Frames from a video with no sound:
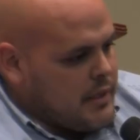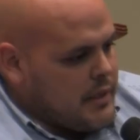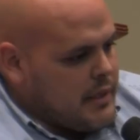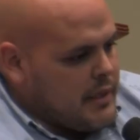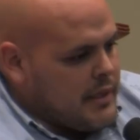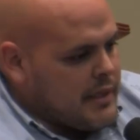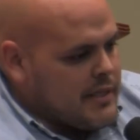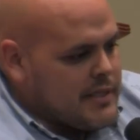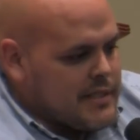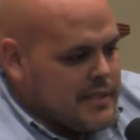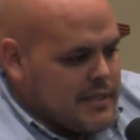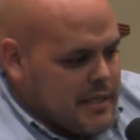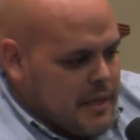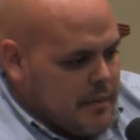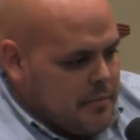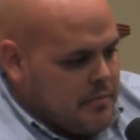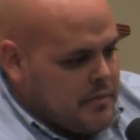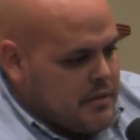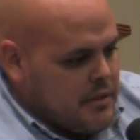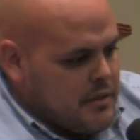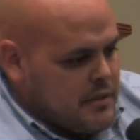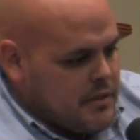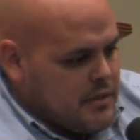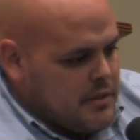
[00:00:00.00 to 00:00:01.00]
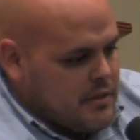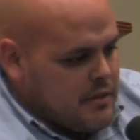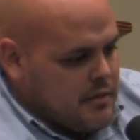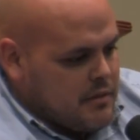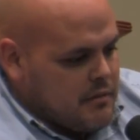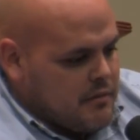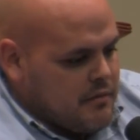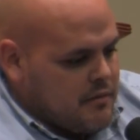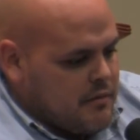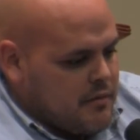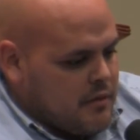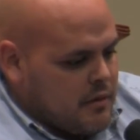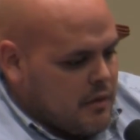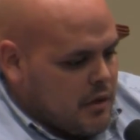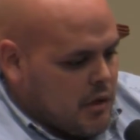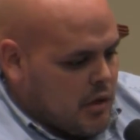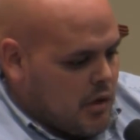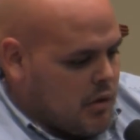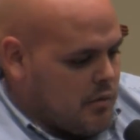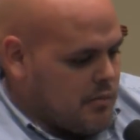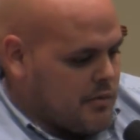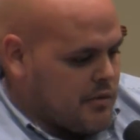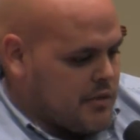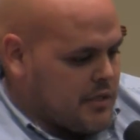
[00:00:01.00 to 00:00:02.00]
the acceptance of
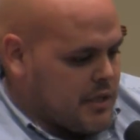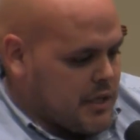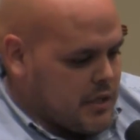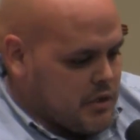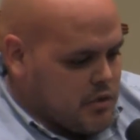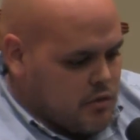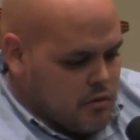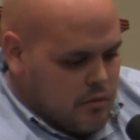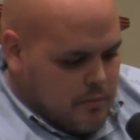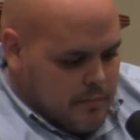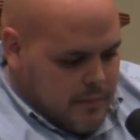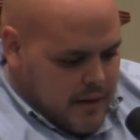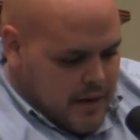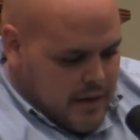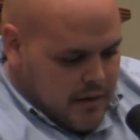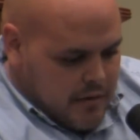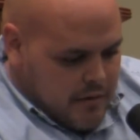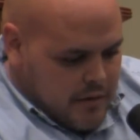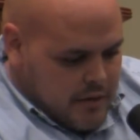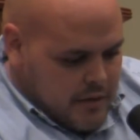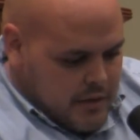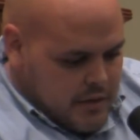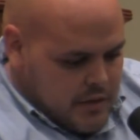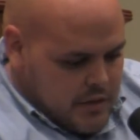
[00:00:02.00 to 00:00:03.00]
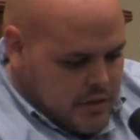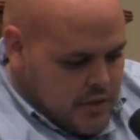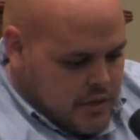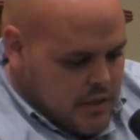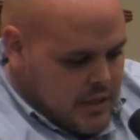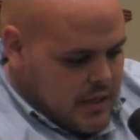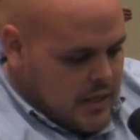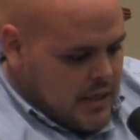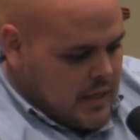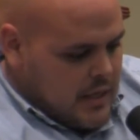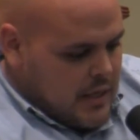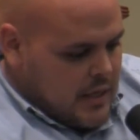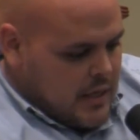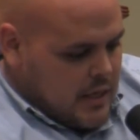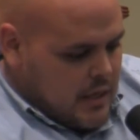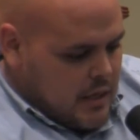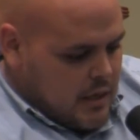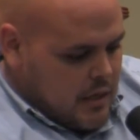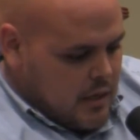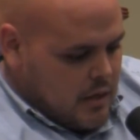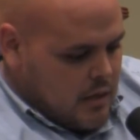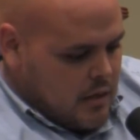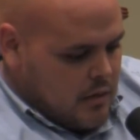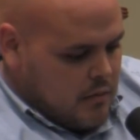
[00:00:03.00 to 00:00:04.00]
homosexual marriage
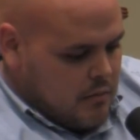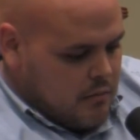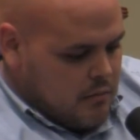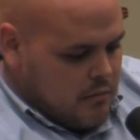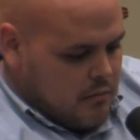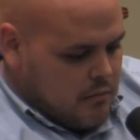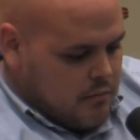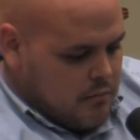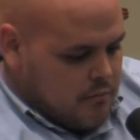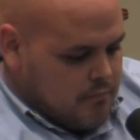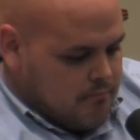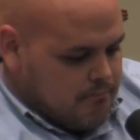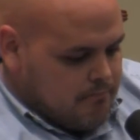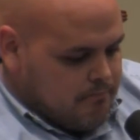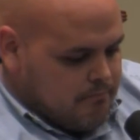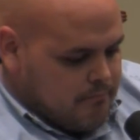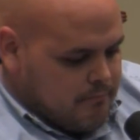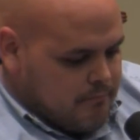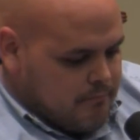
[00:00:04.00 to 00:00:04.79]
um,